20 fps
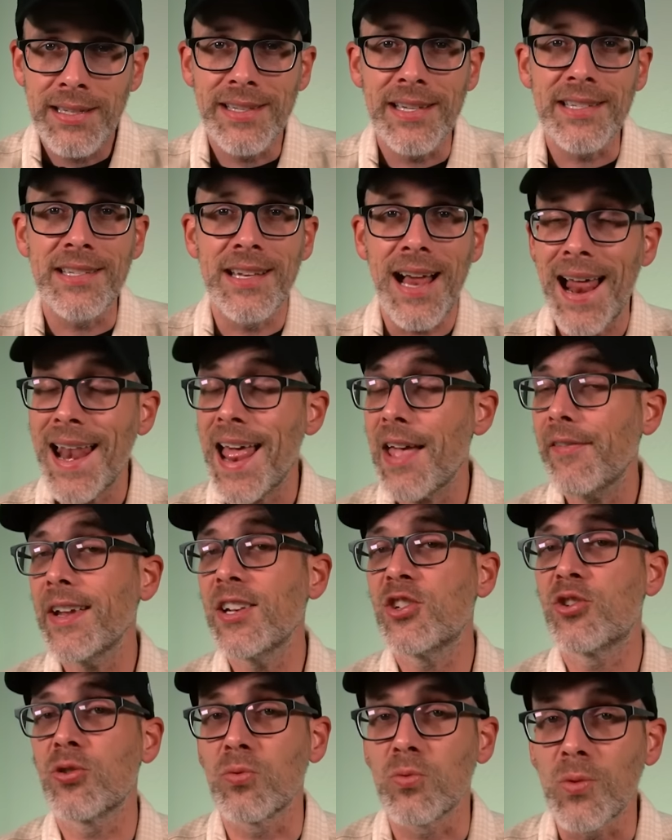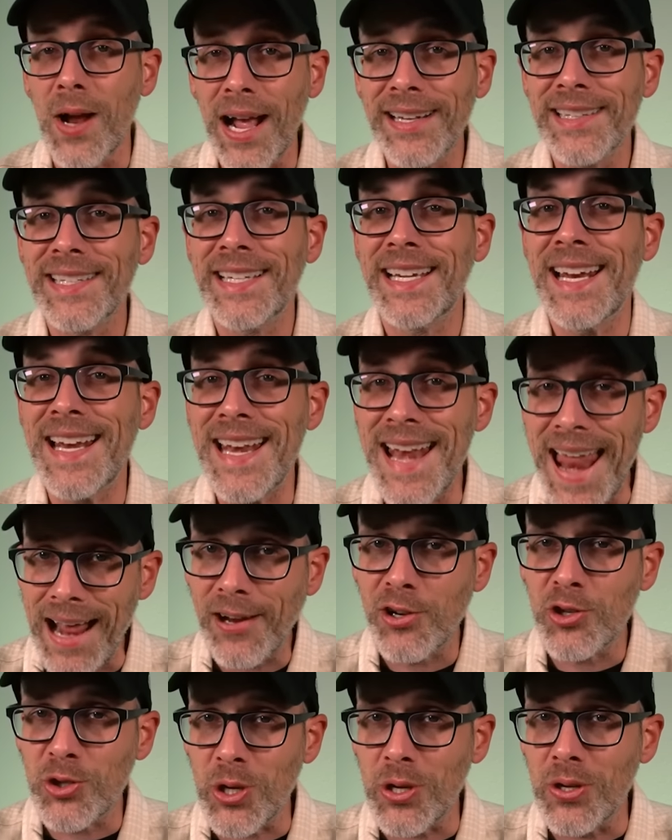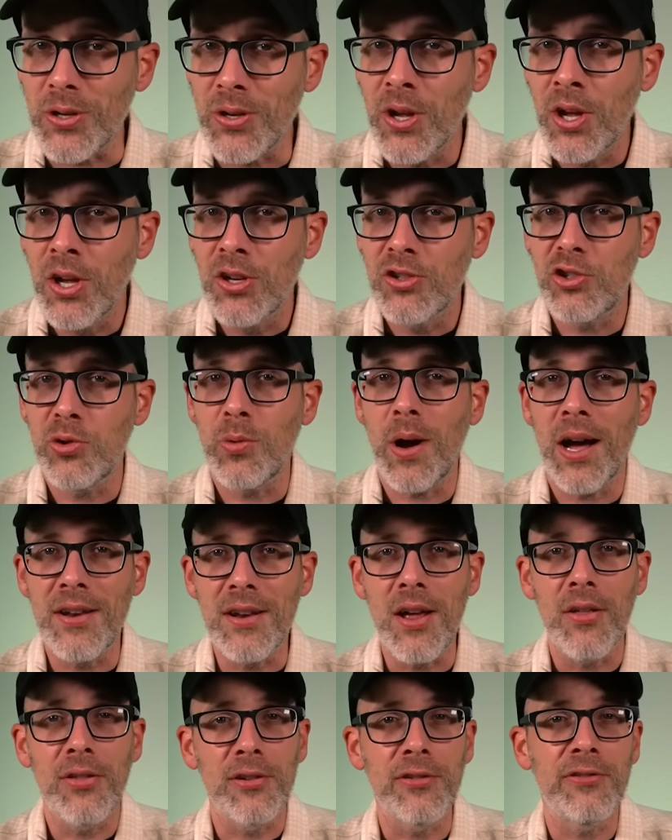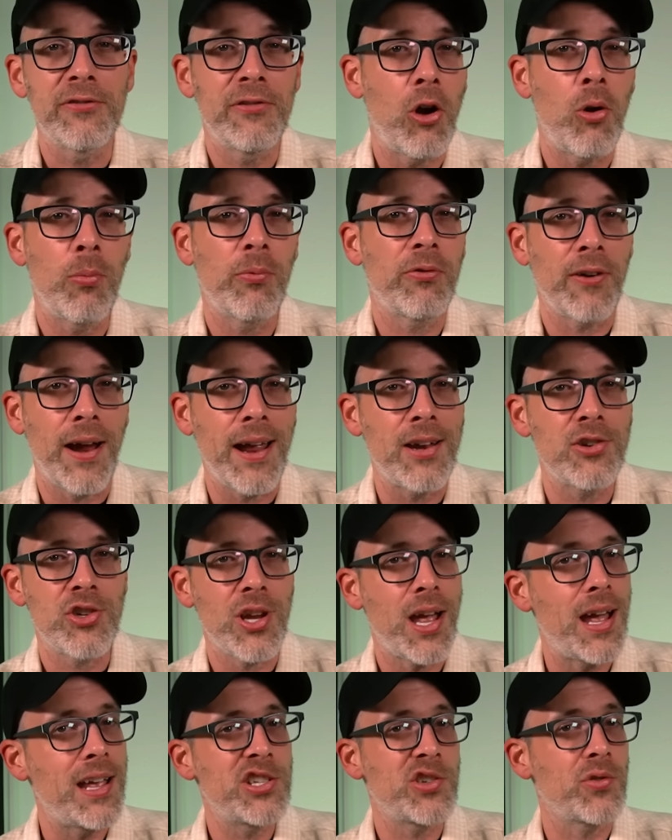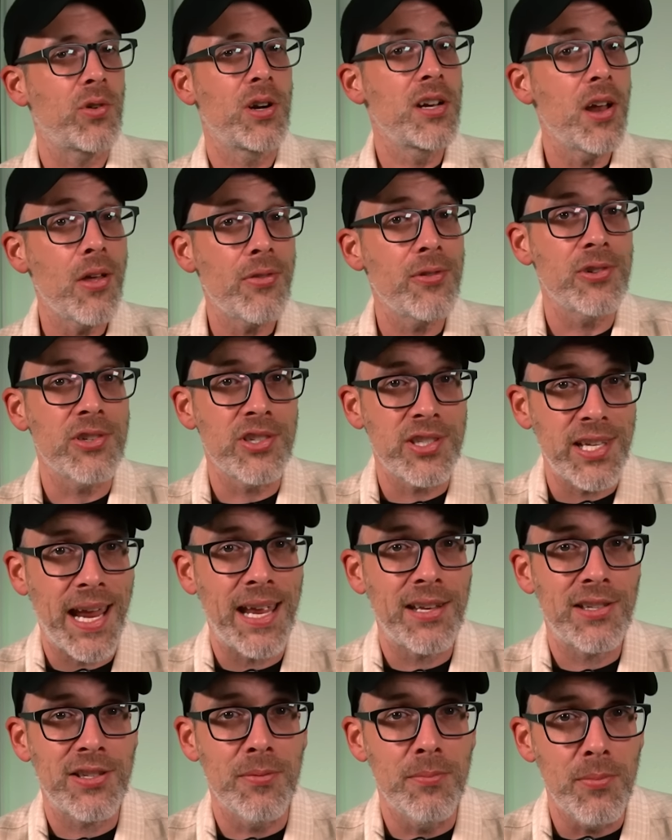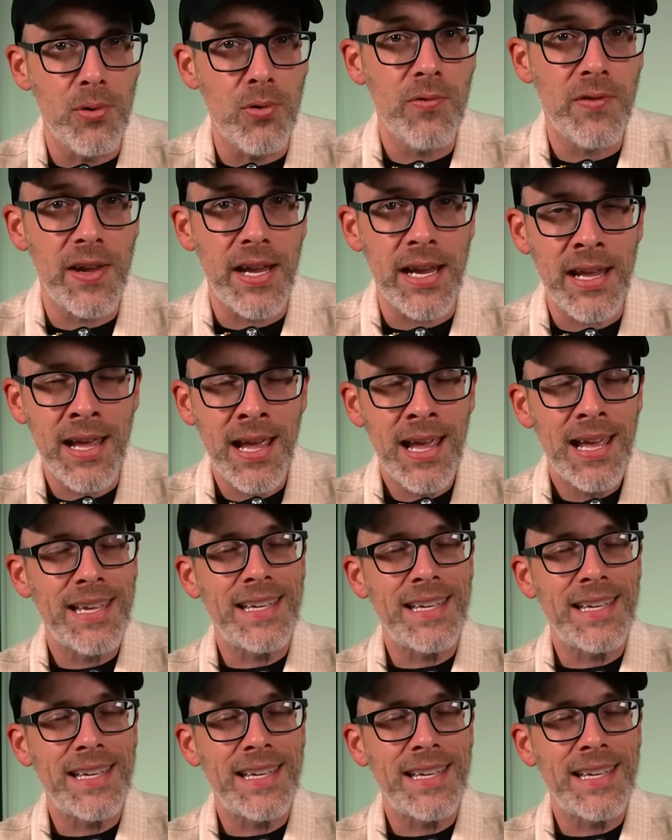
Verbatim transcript: does not have a direct connection to another film franchise or another Santa movie.